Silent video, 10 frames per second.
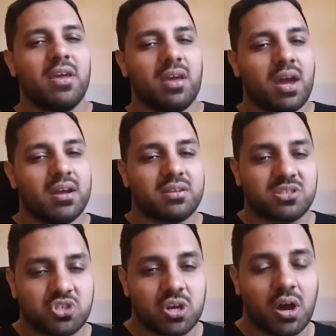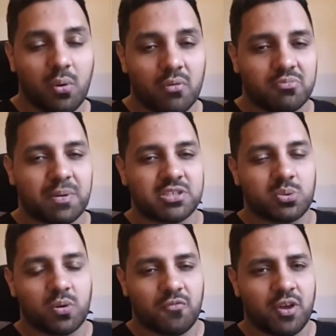EA this year, and
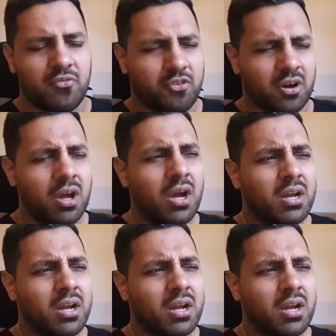especially with FIFA?